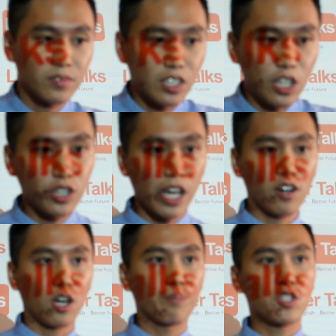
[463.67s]
They don't have a
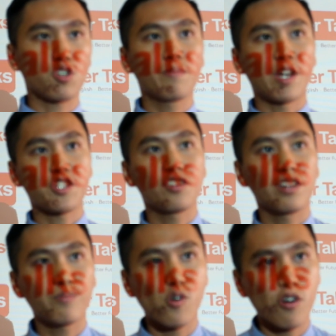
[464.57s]
lot of petroleum
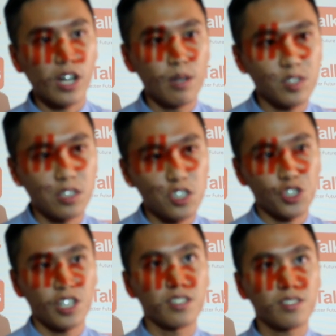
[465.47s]
engineering programs in the
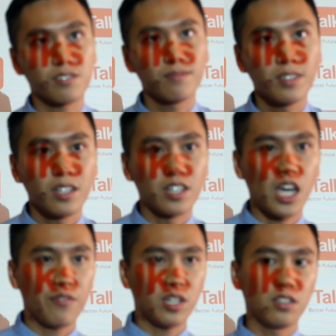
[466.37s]
States. They
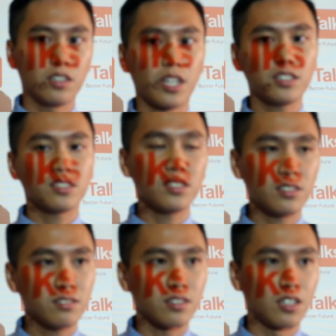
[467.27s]
have it in
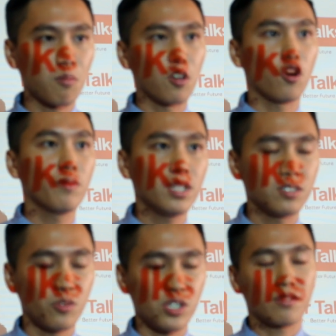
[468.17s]
Texas, in Oklahoma,
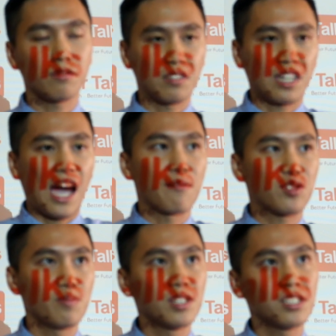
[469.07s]
which kind of
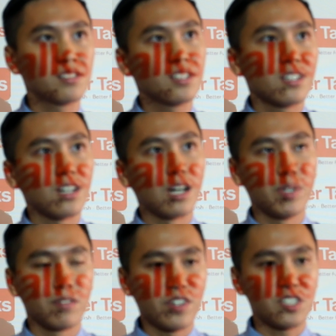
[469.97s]
similar. I
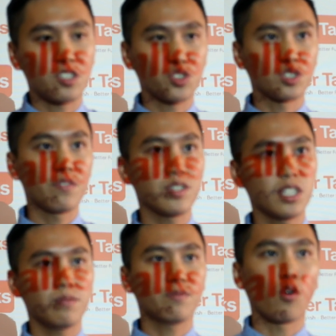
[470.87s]
mean, very
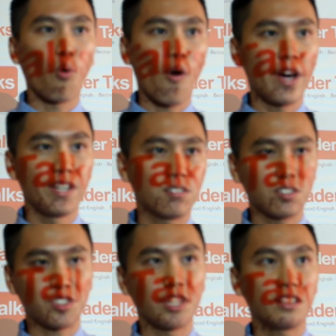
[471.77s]
conservative, white
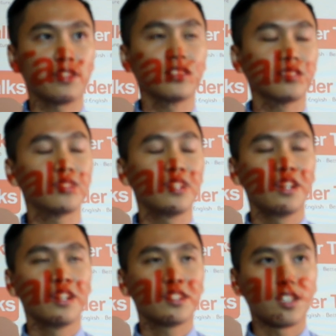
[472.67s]
state things.
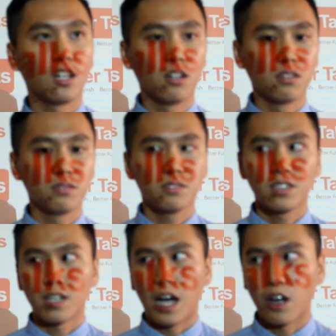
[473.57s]
So
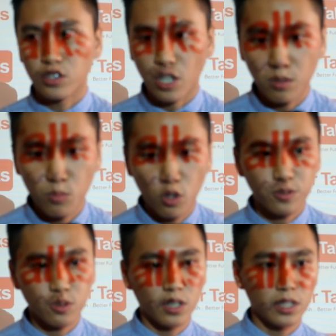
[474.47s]
I try to
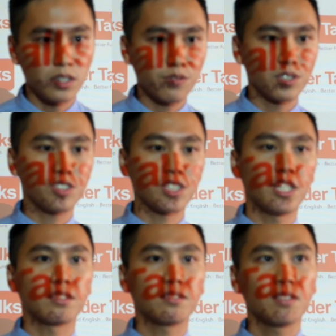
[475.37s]
move to a different
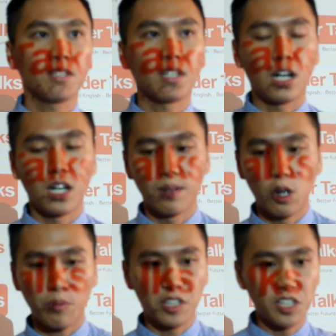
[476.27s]
state. I
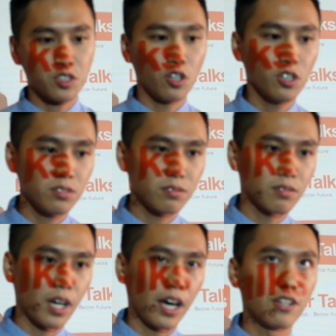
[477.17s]
look at the East Coast.
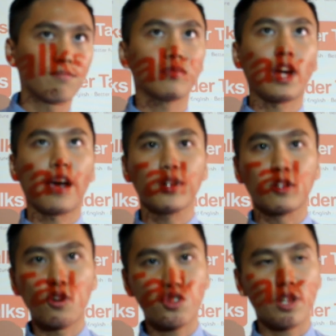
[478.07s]
I have a
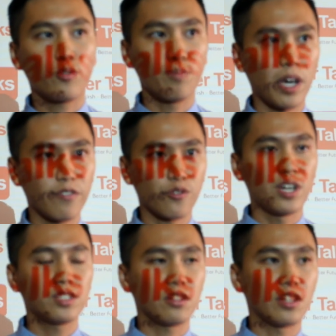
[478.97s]
road trip with my
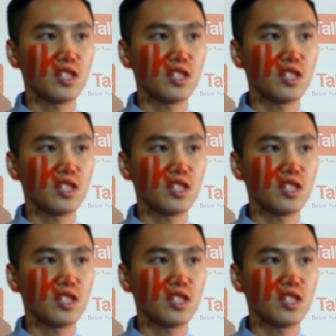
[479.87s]
friends in the